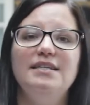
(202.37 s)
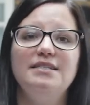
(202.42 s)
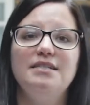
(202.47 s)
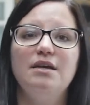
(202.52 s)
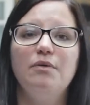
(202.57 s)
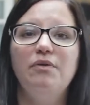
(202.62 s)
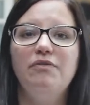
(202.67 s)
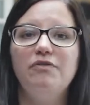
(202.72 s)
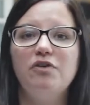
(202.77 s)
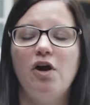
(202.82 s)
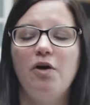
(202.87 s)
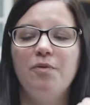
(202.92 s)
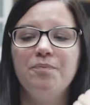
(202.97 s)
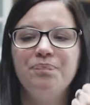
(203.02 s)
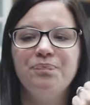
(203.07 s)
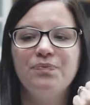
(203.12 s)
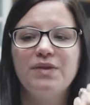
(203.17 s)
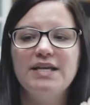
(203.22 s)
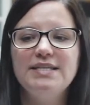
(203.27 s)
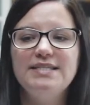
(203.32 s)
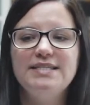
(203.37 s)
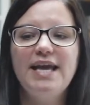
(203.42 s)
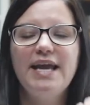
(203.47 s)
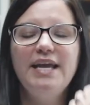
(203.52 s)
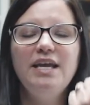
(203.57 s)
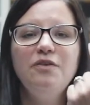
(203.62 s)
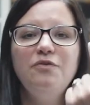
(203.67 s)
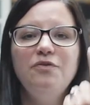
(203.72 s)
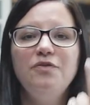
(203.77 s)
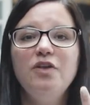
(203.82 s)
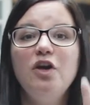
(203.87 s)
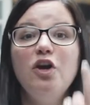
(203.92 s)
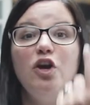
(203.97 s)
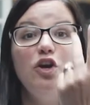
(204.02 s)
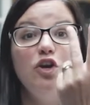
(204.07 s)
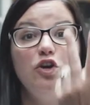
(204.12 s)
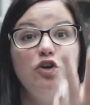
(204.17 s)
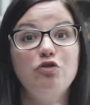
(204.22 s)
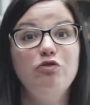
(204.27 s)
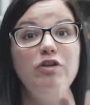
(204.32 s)
So we've got save the
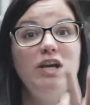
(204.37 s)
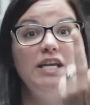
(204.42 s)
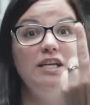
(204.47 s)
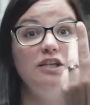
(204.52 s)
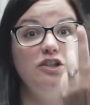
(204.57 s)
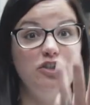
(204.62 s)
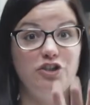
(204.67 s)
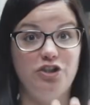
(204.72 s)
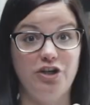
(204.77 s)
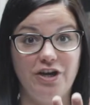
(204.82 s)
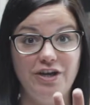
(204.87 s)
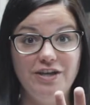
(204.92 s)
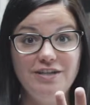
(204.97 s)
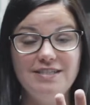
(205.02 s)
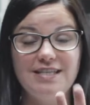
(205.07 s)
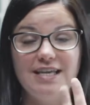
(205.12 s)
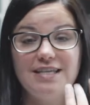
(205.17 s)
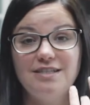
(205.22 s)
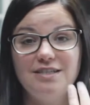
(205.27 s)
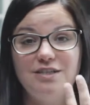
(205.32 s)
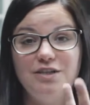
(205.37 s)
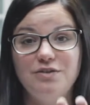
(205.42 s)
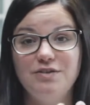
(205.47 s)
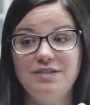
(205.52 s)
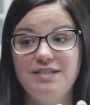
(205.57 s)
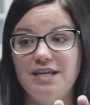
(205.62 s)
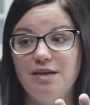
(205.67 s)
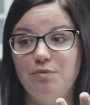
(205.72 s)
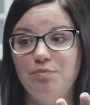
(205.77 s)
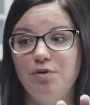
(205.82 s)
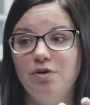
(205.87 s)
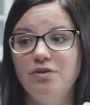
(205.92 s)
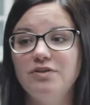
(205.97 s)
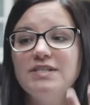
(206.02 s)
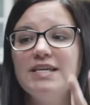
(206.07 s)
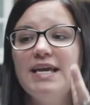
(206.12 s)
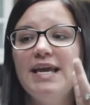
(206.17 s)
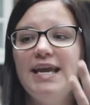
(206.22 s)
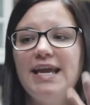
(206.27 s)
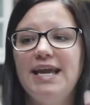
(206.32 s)
creatures, that's 2
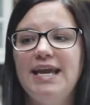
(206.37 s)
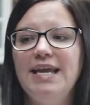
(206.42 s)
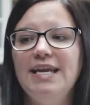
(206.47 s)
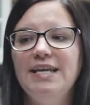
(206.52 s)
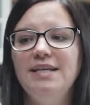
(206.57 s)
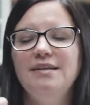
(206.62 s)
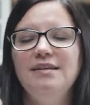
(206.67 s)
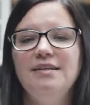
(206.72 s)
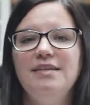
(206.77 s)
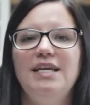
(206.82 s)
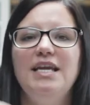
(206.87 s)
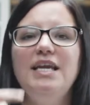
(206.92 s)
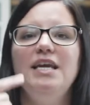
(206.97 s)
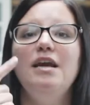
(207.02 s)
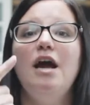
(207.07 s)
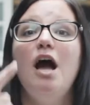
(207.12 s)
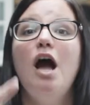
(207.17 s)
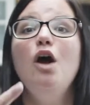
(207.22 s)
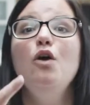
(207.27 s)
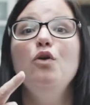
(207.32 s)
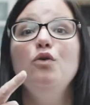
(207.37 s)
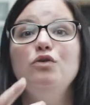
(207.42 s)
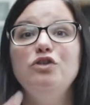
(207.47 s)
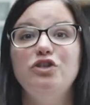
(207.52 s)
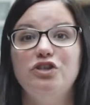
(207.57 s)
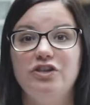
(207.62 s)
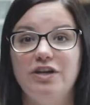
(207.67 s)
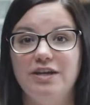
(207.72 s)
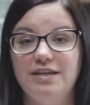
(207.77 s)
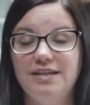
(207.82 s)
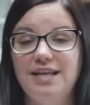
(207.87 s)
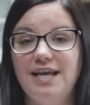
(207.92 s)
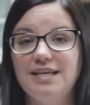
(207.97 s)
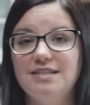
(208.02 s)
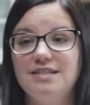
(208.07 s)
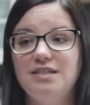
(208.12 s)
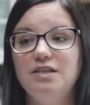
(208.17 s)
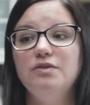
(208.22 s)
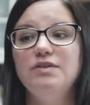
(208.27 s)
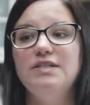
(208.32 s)
syllables, in the ocean,
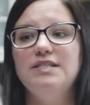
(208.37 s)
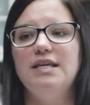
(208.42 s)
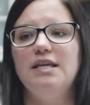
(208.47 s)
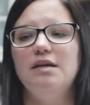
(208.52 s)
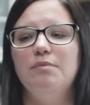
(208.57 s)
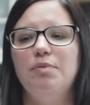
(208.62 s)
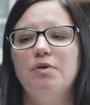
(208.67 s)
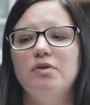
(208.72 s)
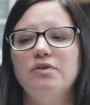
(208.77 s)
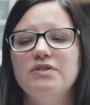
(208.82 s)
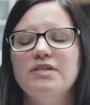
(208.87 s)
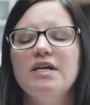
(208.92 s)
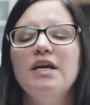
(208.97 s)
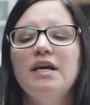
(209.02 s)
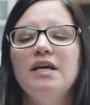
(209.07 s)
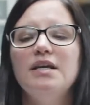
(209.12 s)
that's 2 syllables.